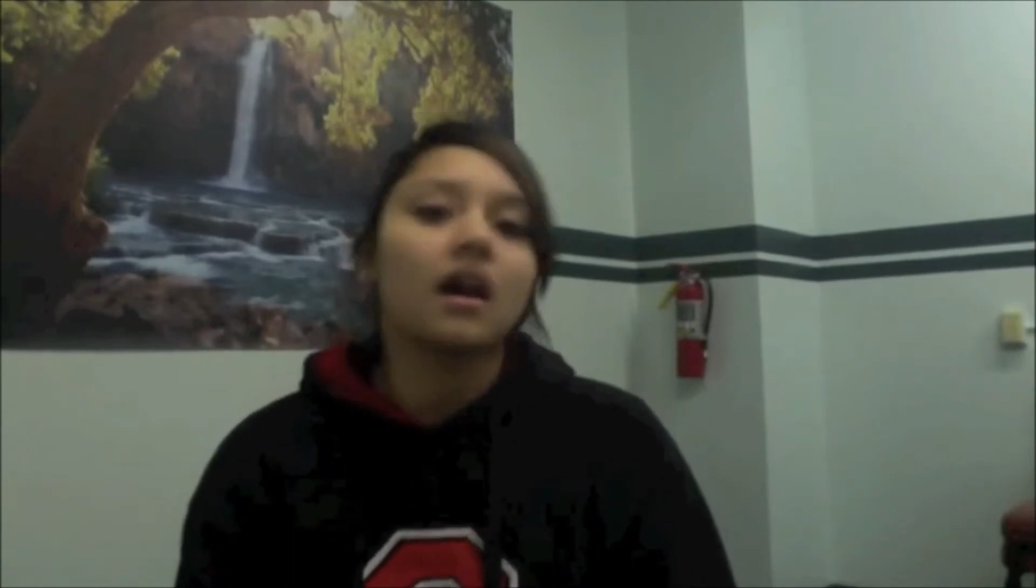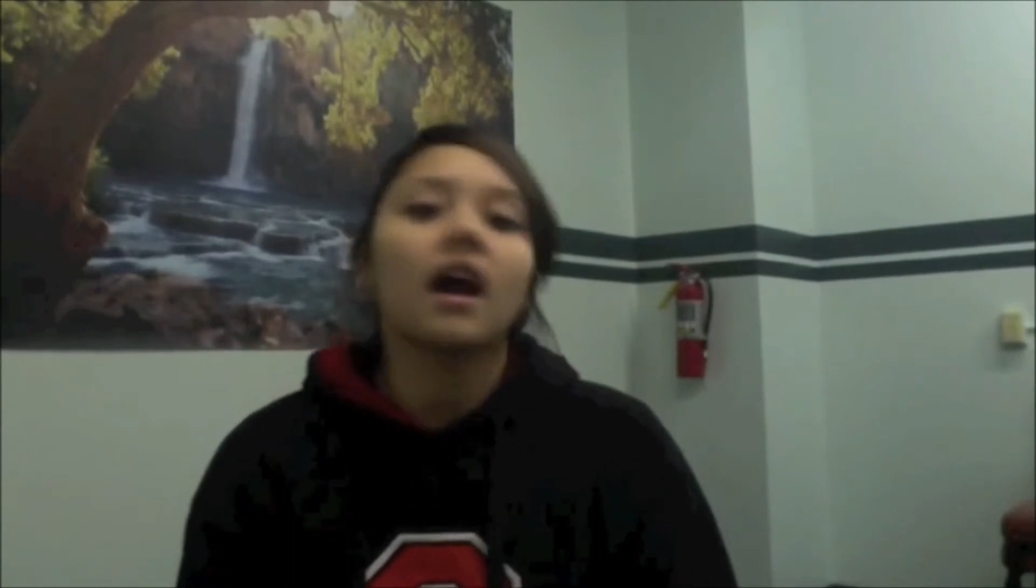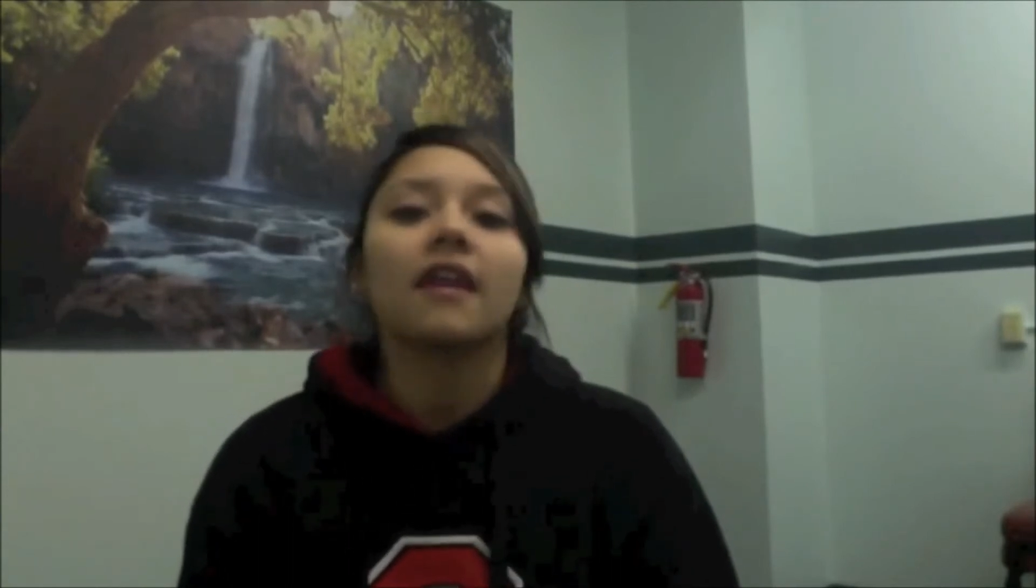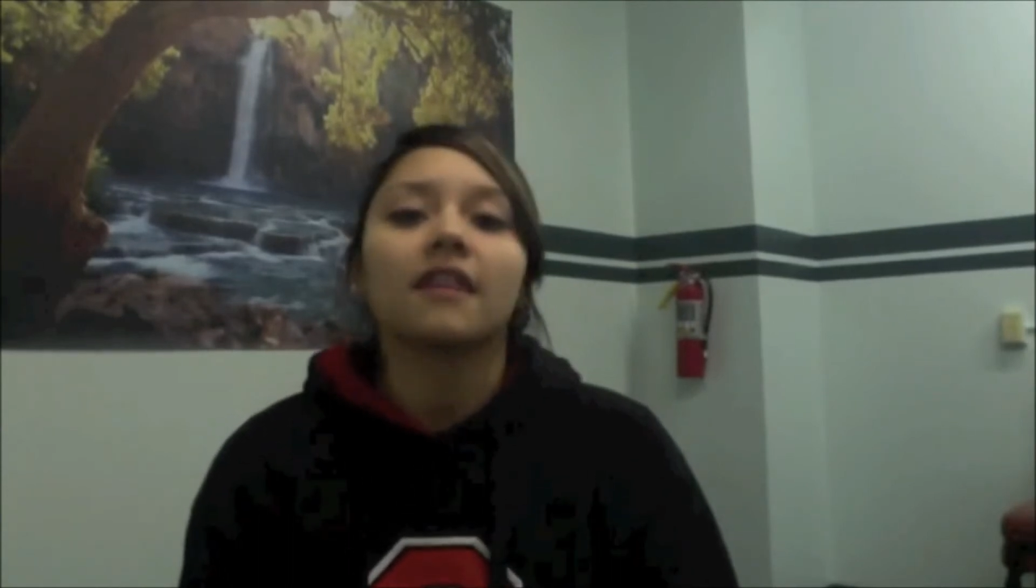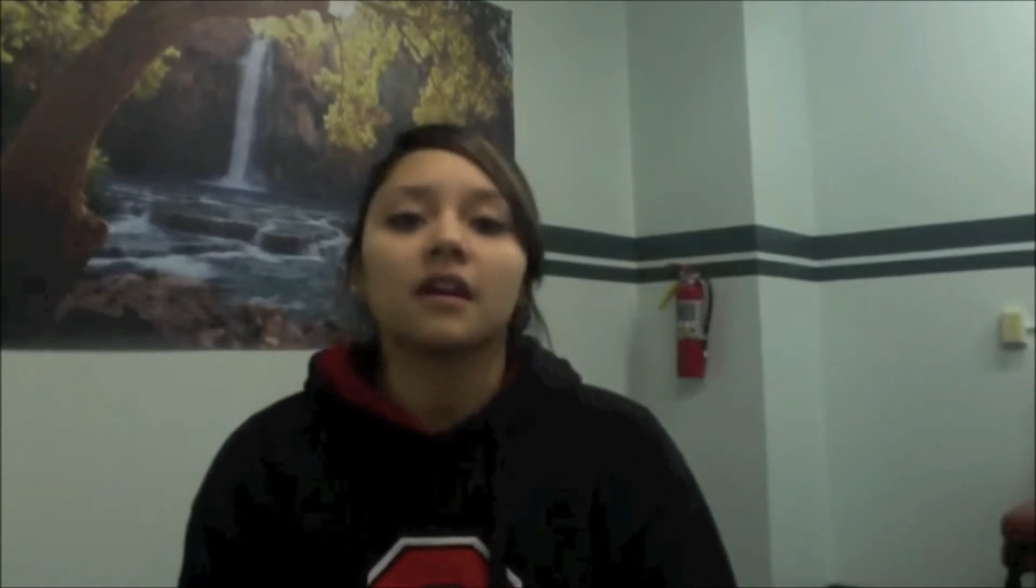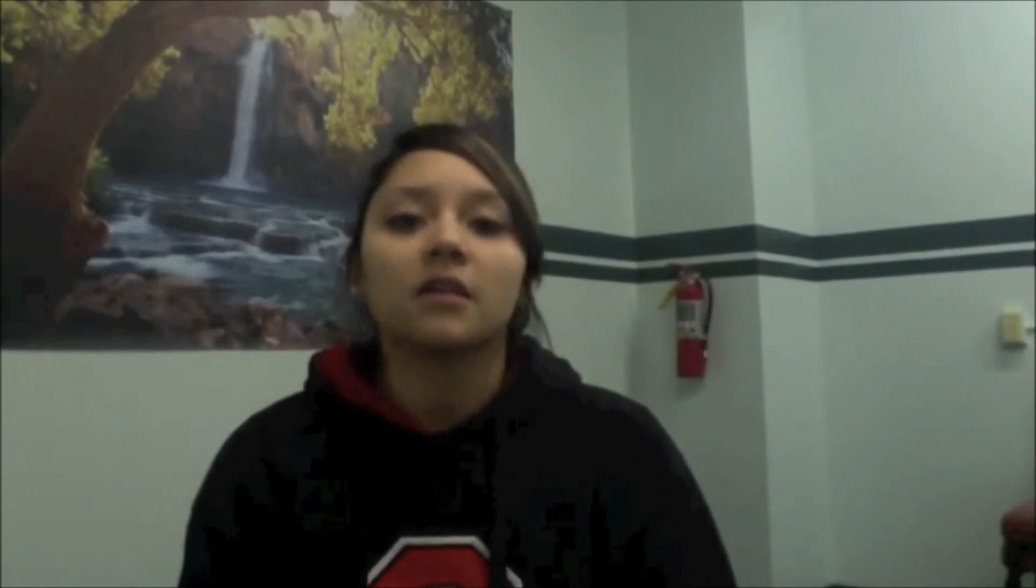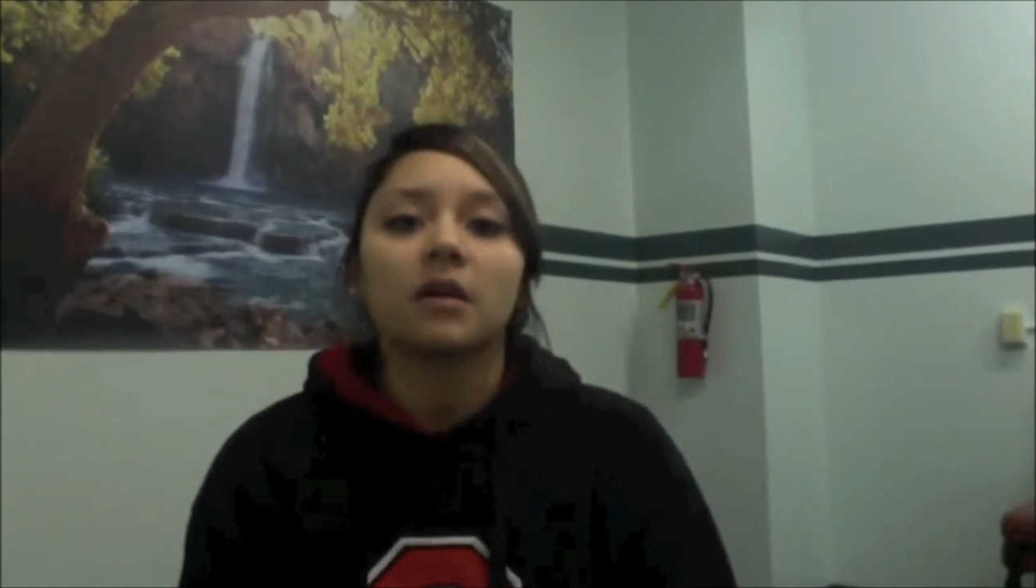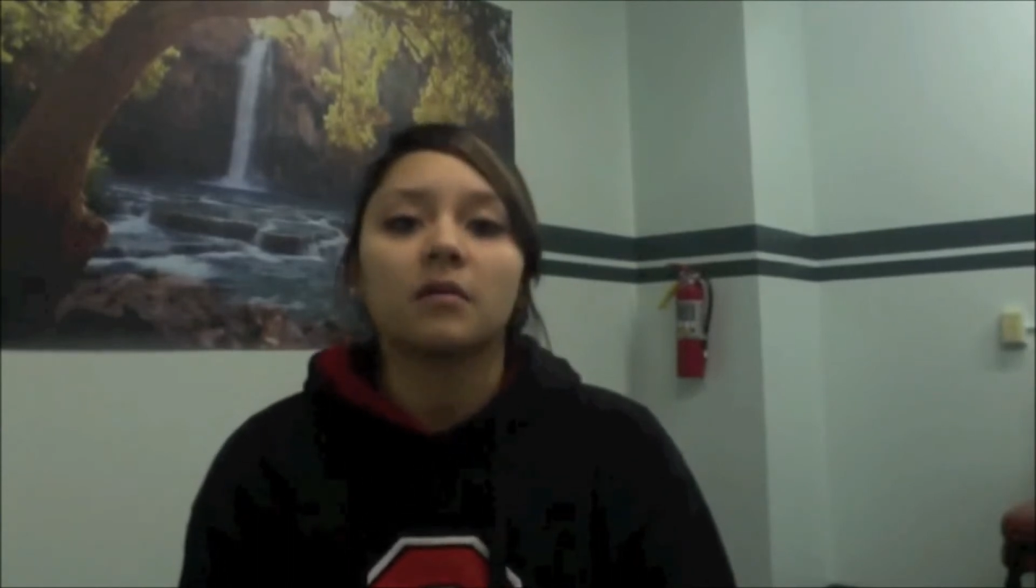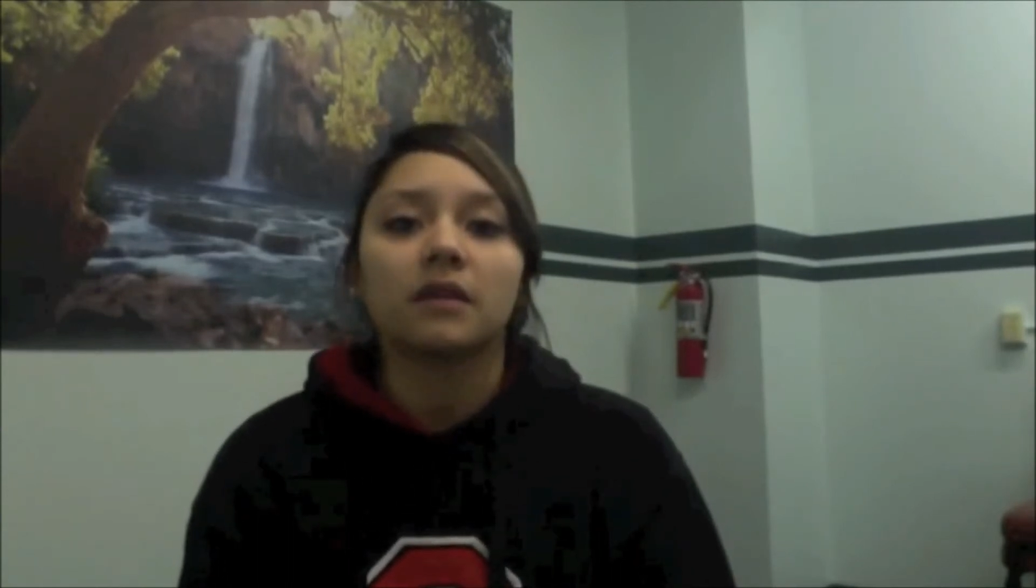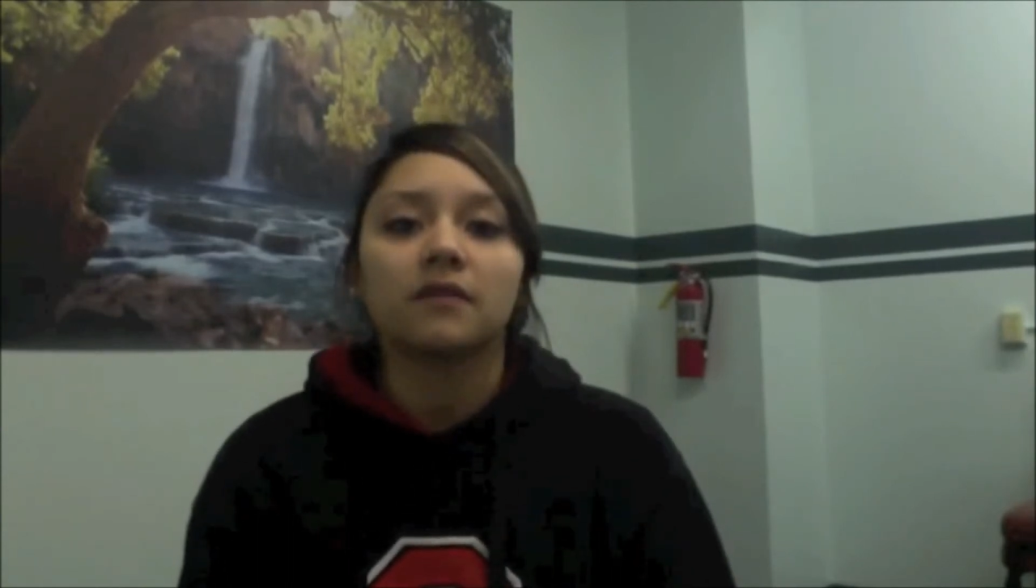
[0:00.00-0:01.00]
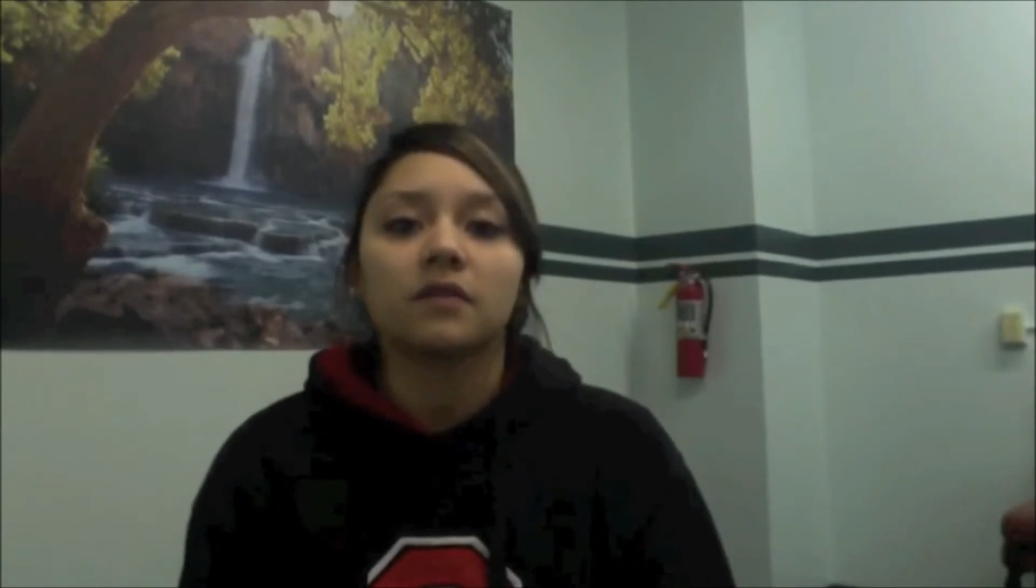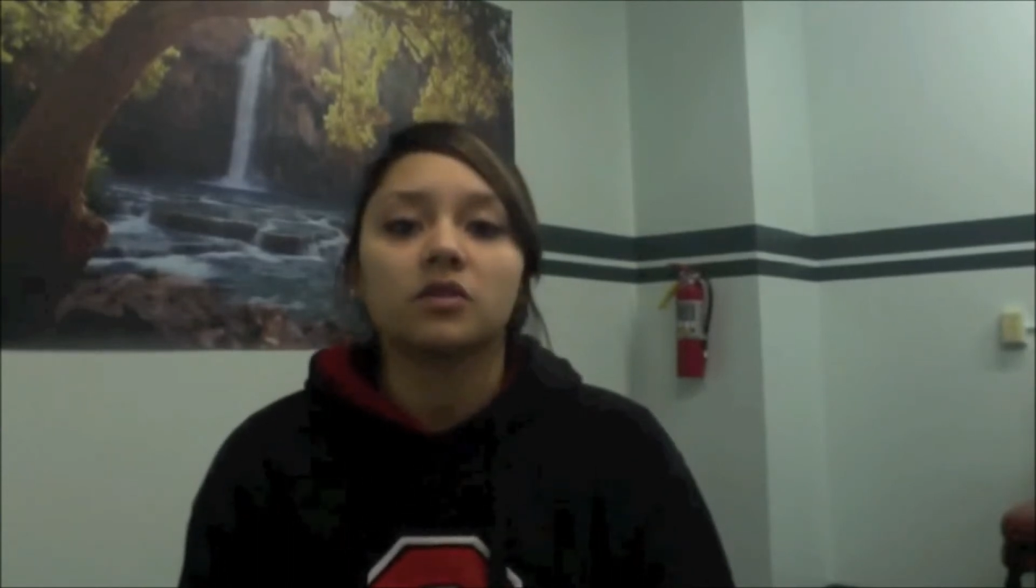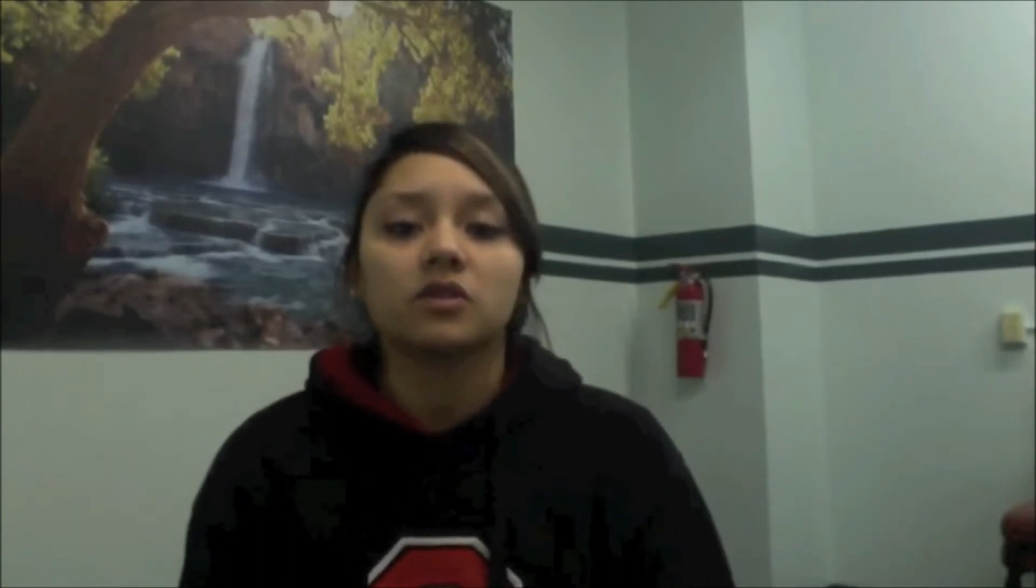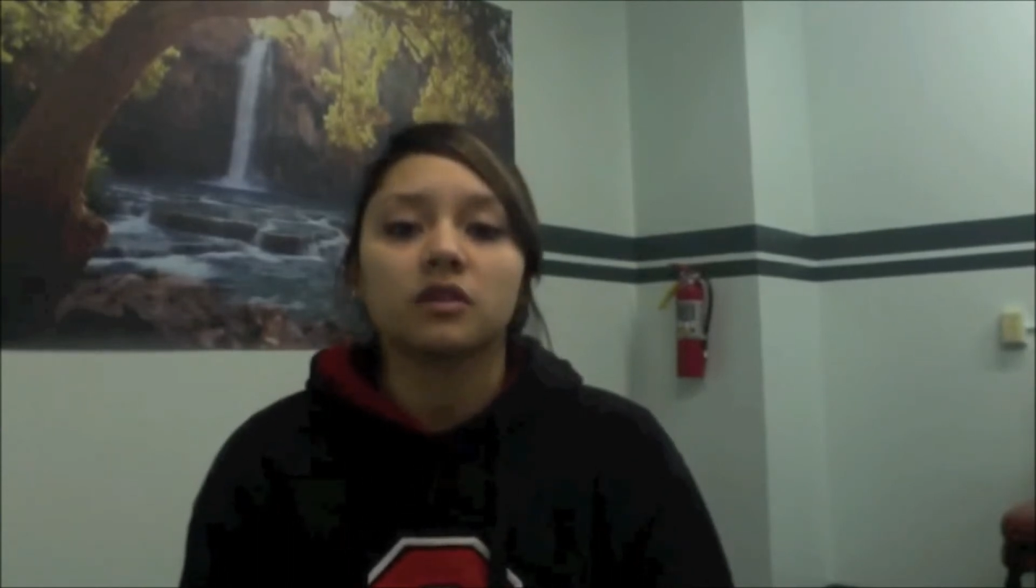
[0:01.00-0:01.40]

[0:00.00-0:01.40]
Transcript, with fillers: I thought about my future